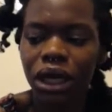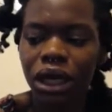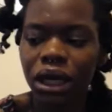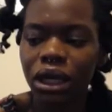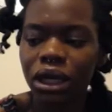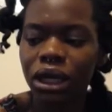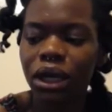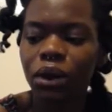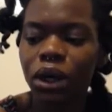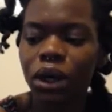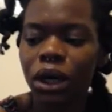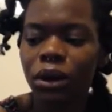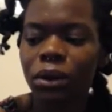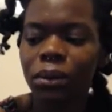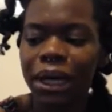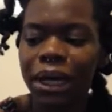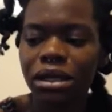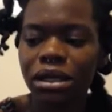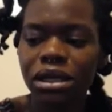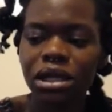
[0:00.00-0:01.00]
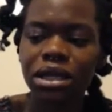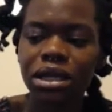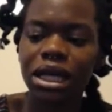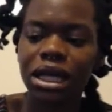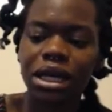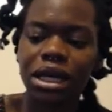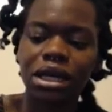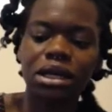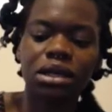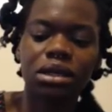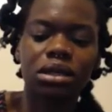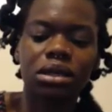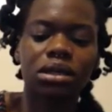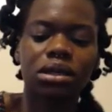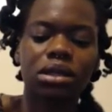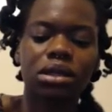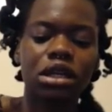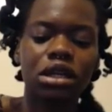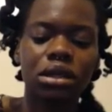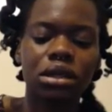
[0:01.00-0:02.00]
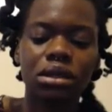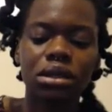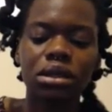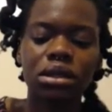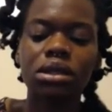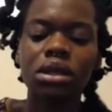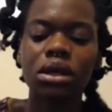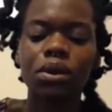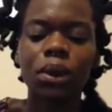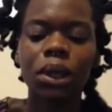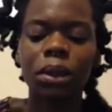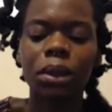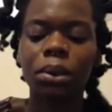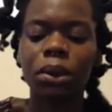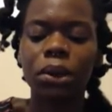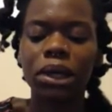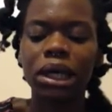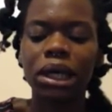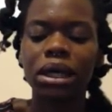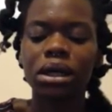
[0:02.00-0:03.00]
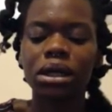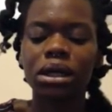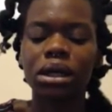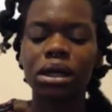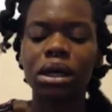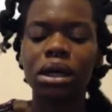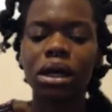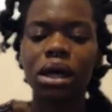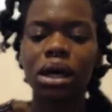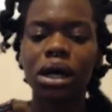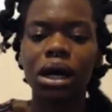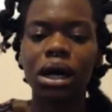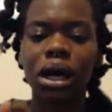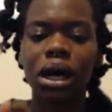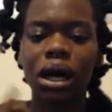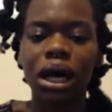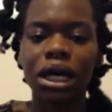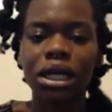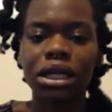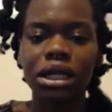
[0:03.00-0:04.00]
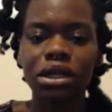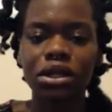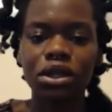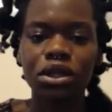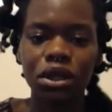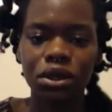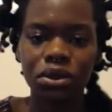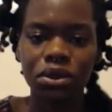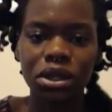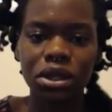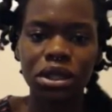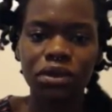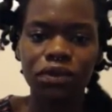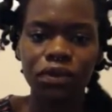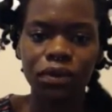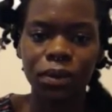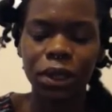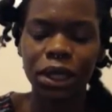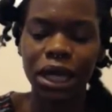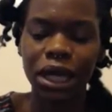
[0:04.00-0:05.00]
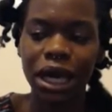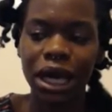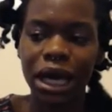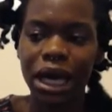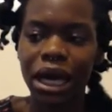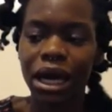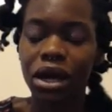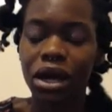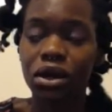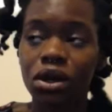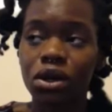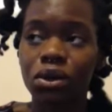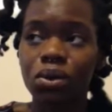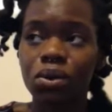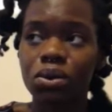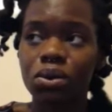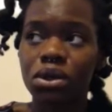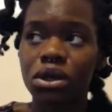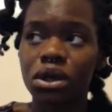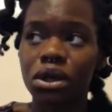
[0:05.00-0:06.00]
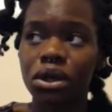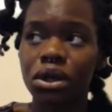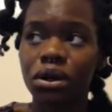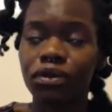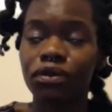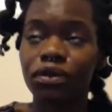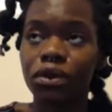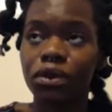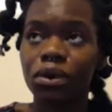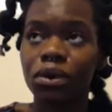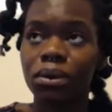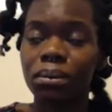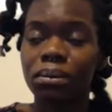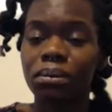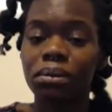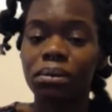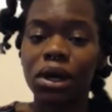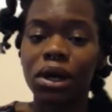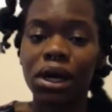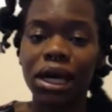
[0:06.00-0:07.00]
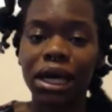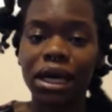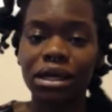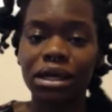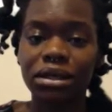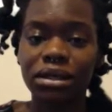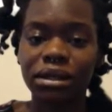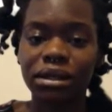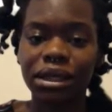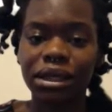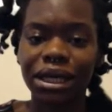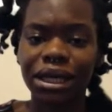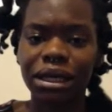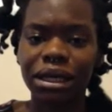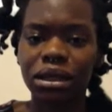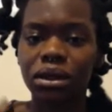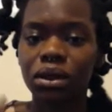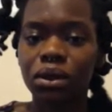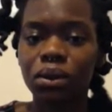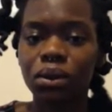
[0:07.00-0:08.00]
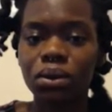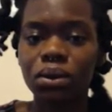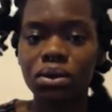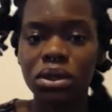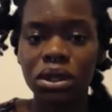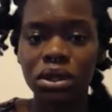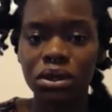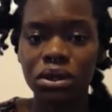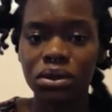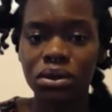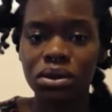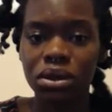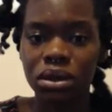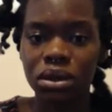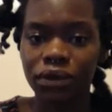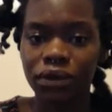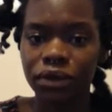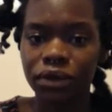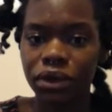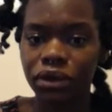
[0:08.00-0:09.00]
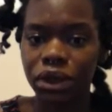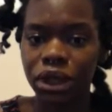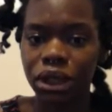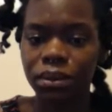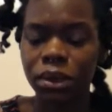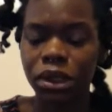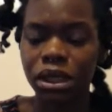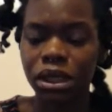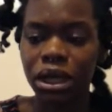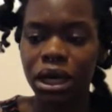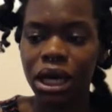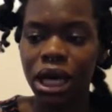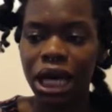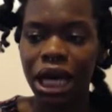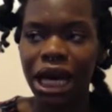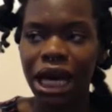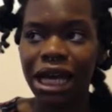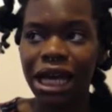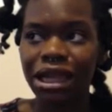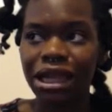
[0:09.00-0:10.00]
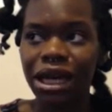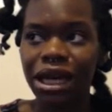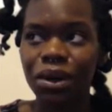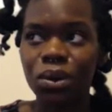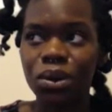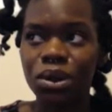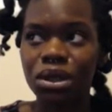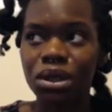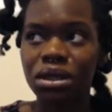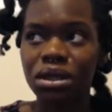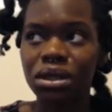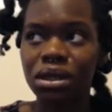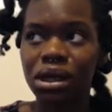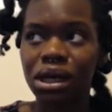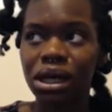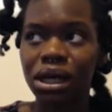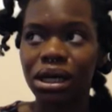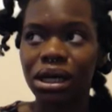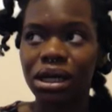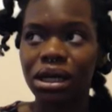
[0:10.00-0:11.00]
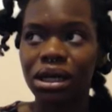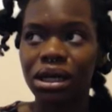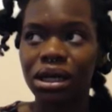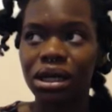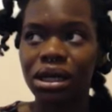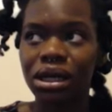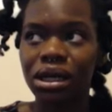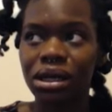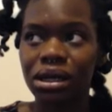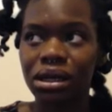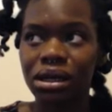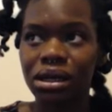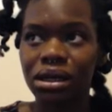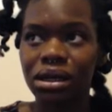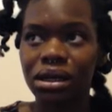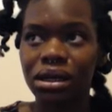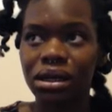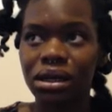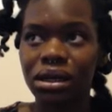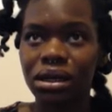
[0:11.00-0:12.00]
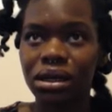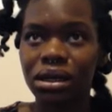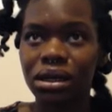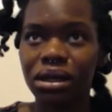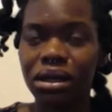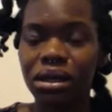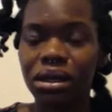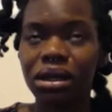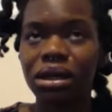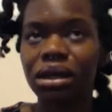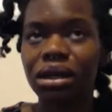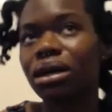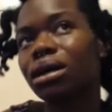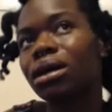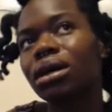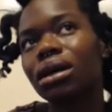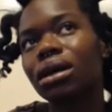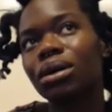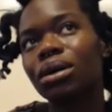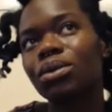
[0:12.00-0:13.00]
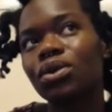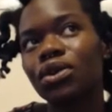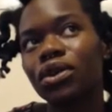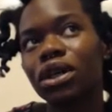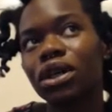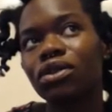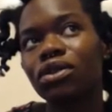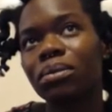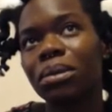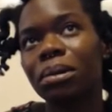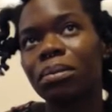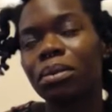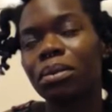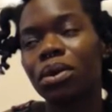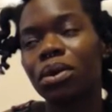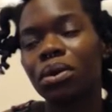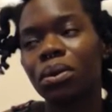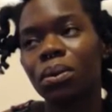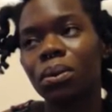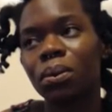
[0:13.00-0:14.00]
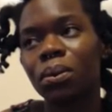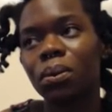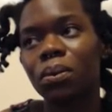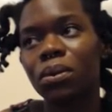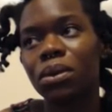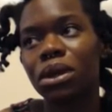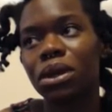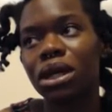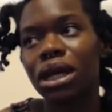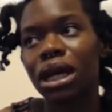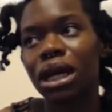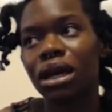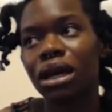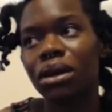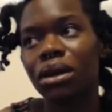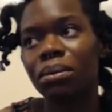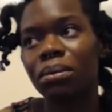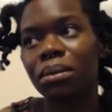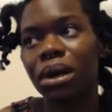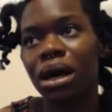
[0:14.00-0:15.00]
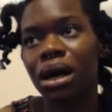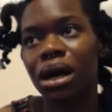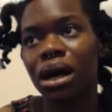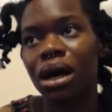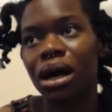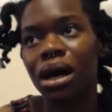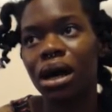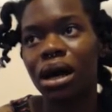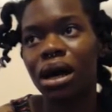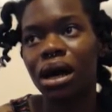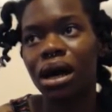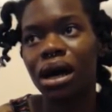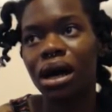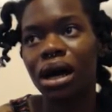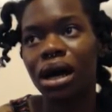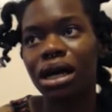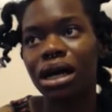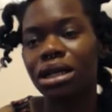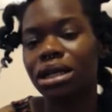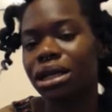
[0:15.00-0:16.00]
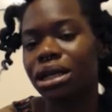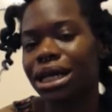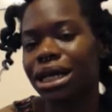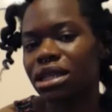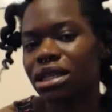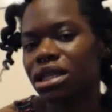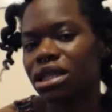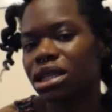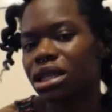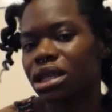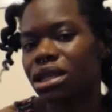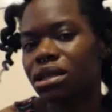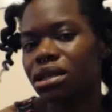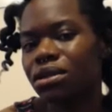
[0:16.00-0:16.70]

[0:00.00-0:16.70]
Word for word: Now going back to this, just a quick point, I did use this for my hair, and also, for my skin, and I also used another treatment, and that was like a, uh, I'm trying to remember the name, an acid,